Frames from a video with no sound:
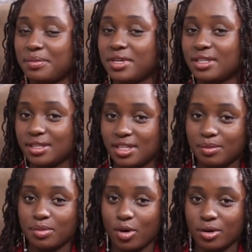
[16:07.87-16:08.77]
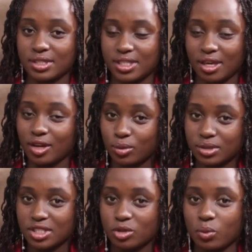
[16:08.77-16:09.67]
I mean, keep on taking
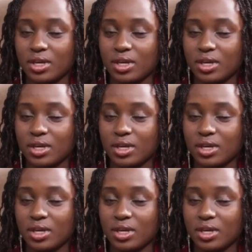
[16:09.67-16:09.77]
notes.